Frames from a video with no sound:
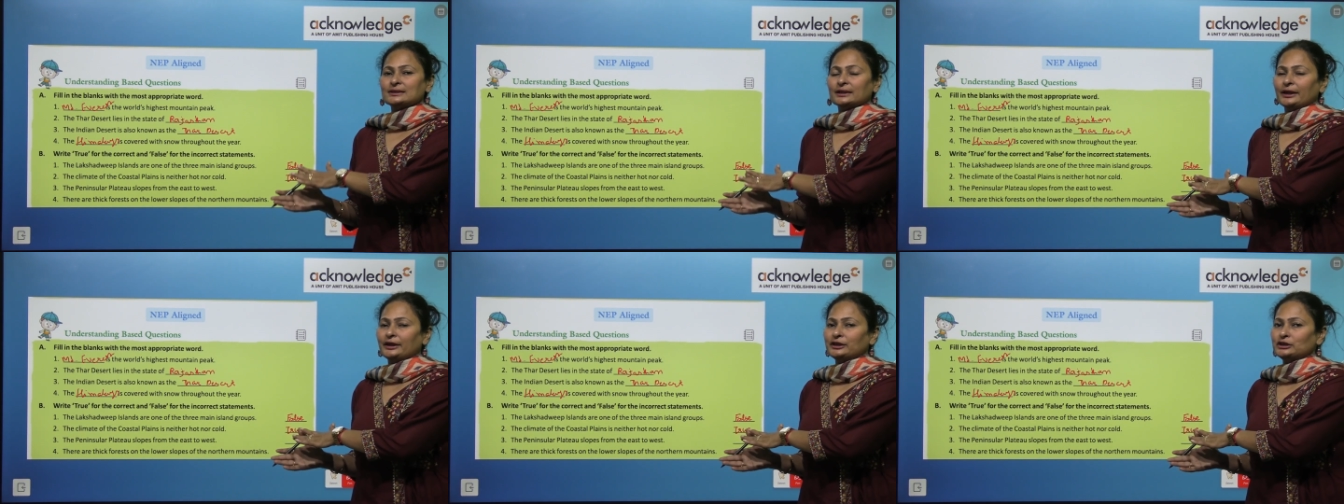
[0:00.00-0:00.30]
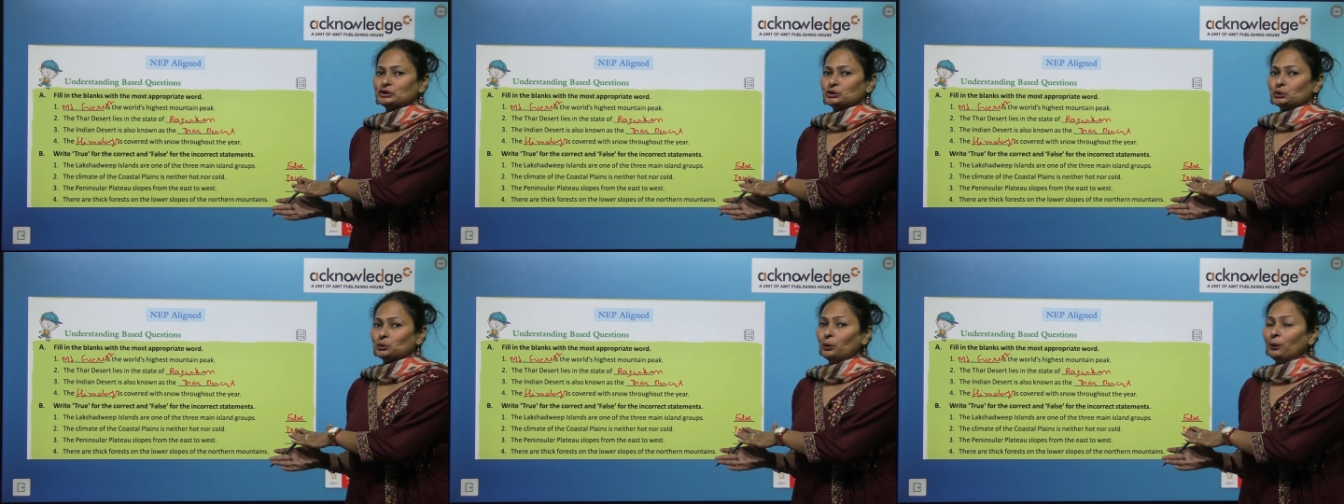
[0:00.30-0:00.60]

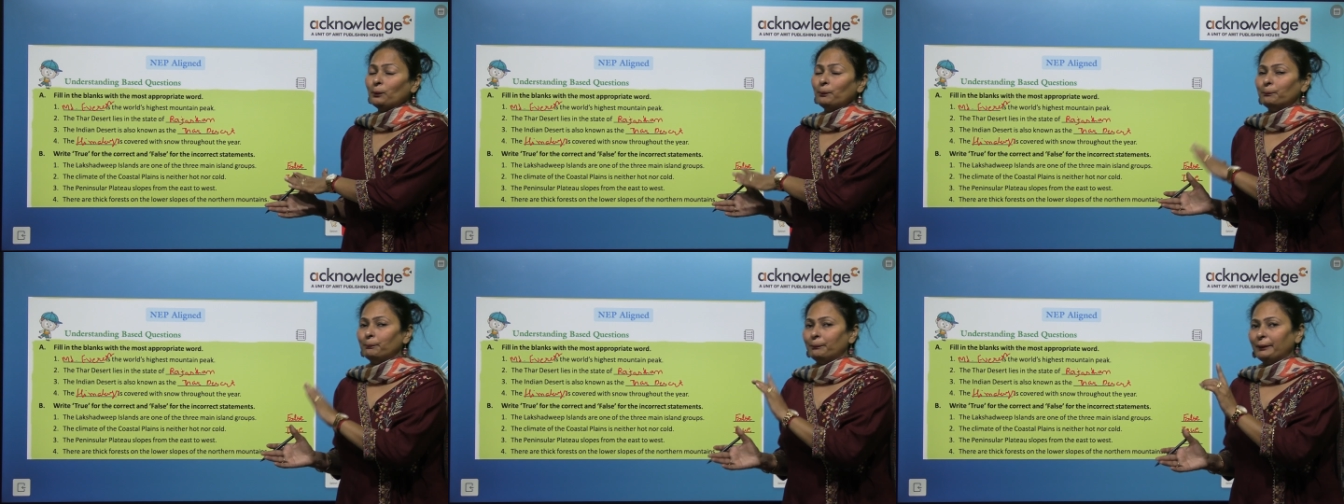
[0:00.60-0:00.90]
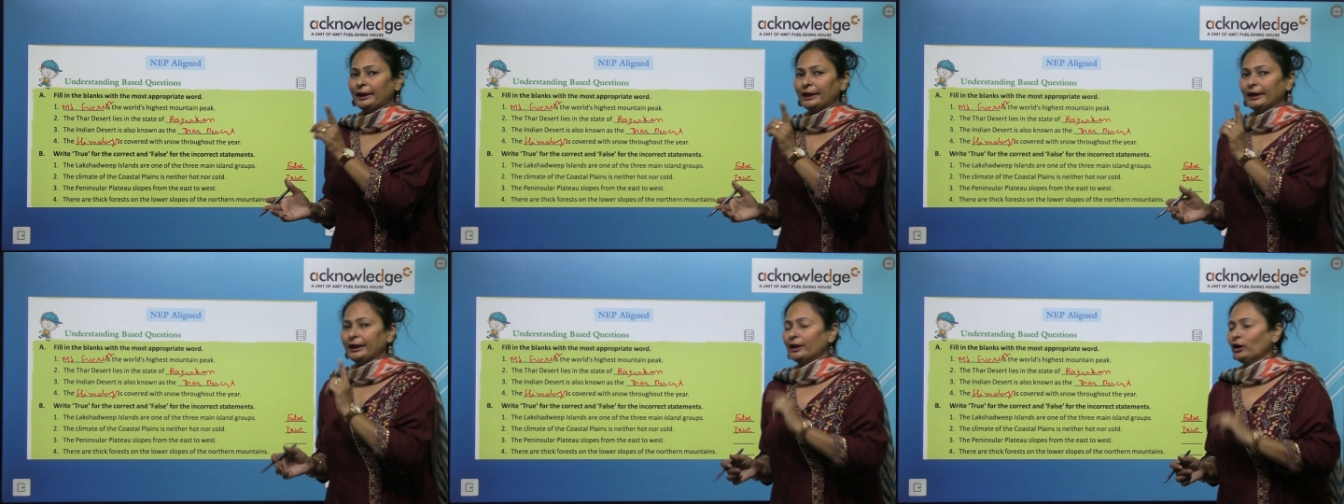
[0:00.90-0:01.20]
into
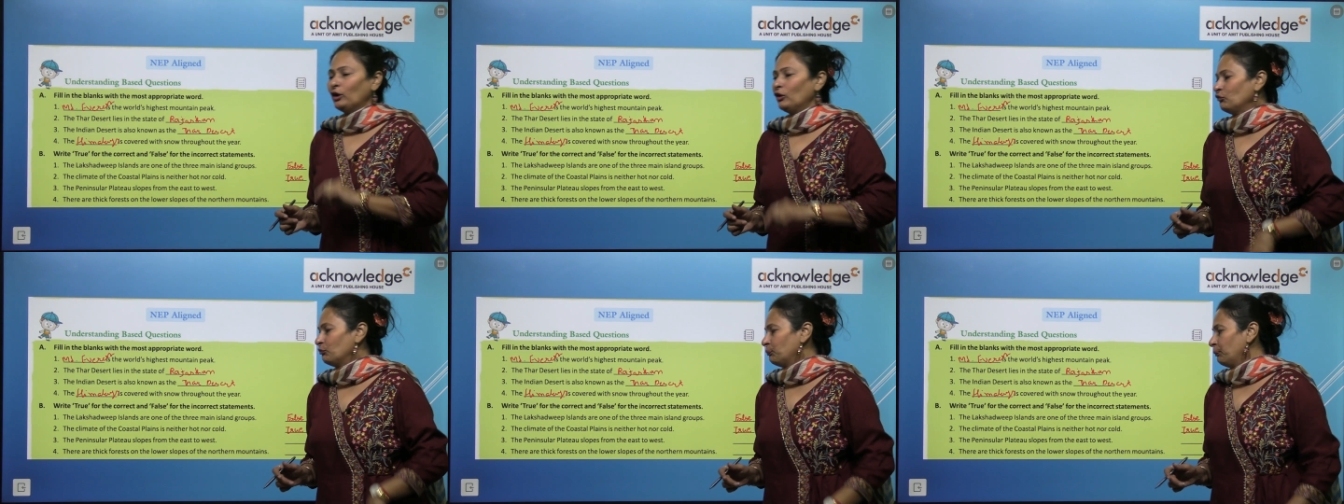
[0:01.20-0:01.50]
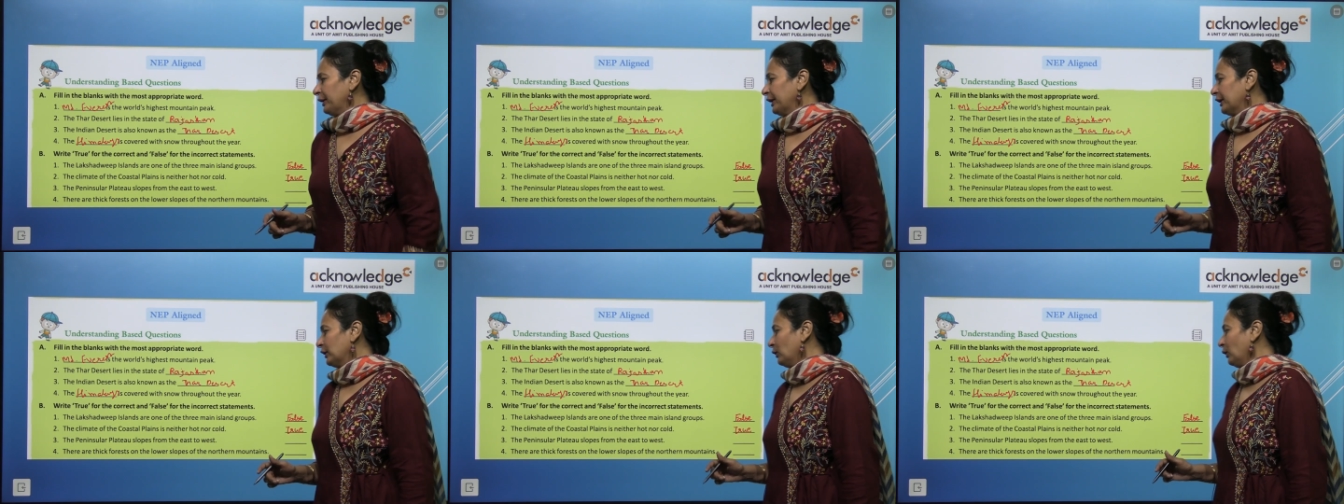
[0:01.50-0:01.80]
Bay of
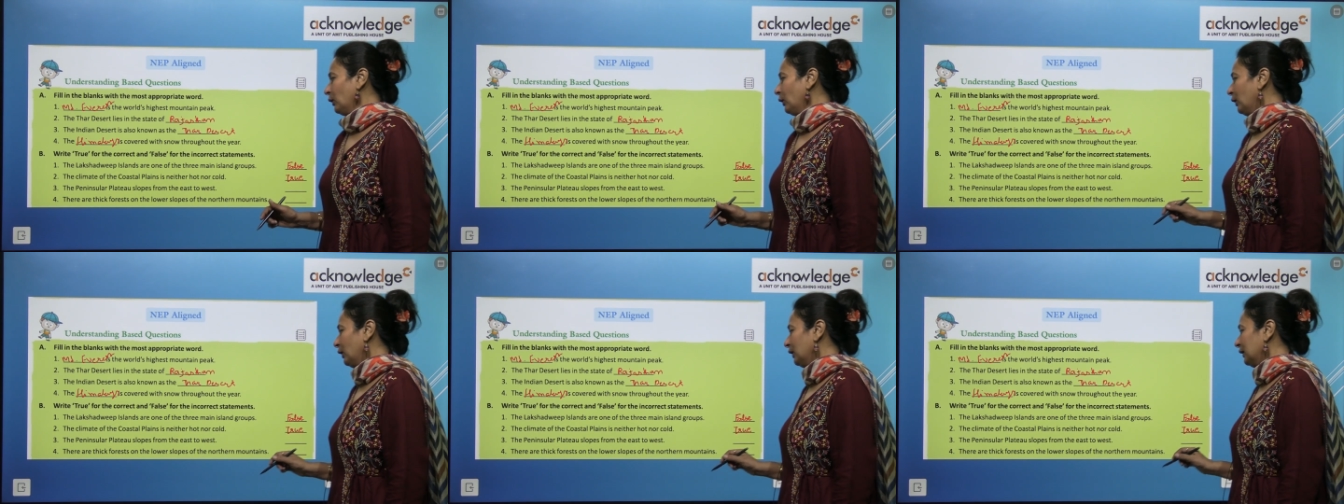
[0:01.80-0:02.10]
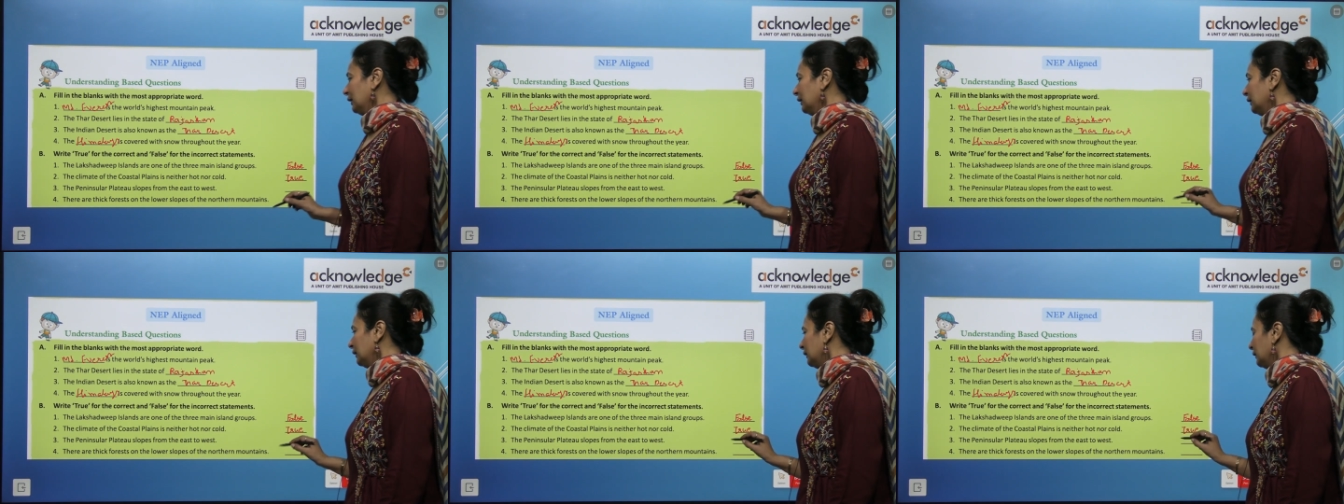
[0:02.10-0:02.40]

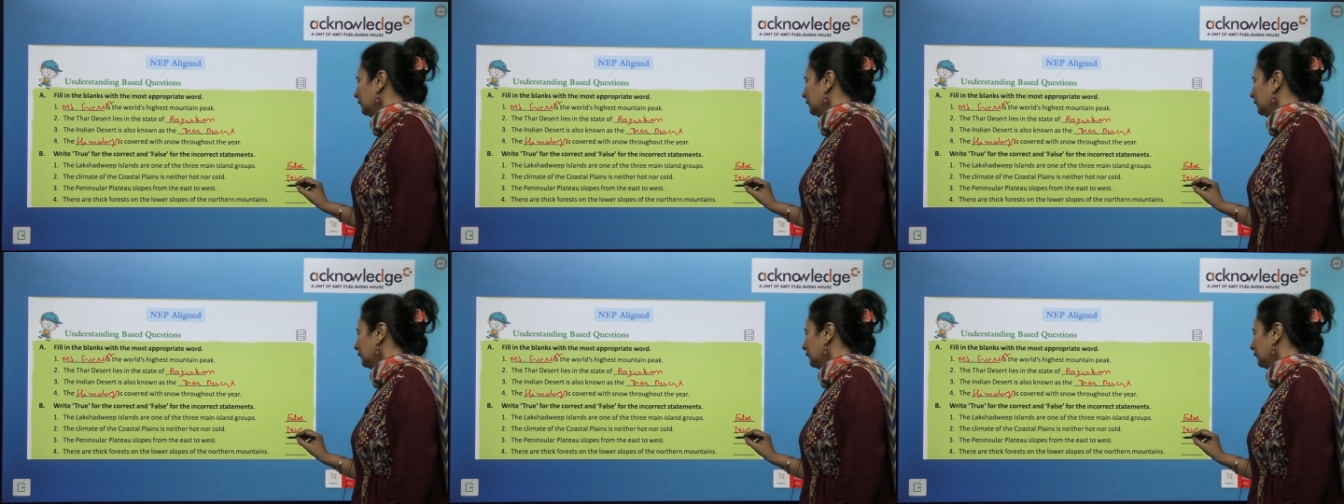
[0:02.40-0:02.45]
Bengal.